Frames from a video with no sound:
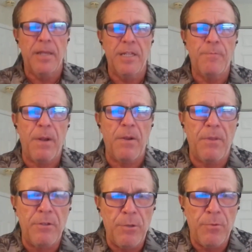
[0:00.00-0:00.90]
is better
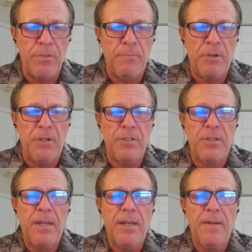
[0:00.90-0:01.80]
than two in the bush
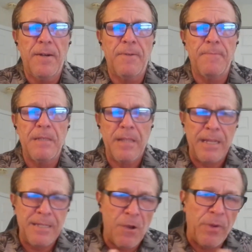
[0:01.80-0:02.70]
um,
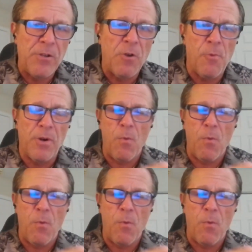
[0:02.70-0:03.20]
until we know more.